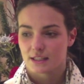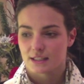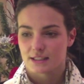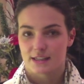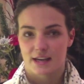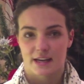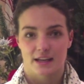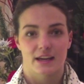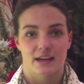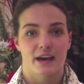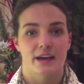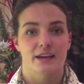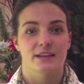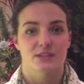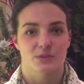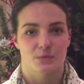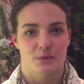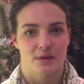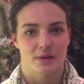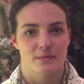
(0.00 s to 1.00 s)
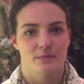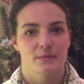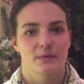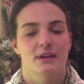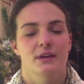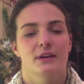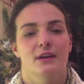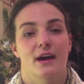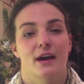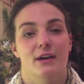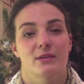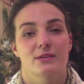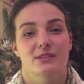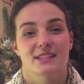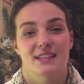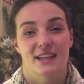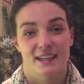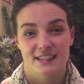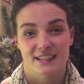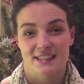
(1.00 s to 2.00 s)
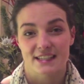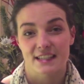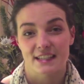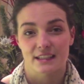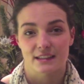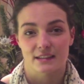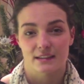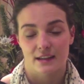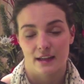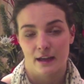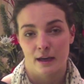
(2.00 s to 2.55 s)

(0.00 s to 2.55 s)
10k swim, I was 19.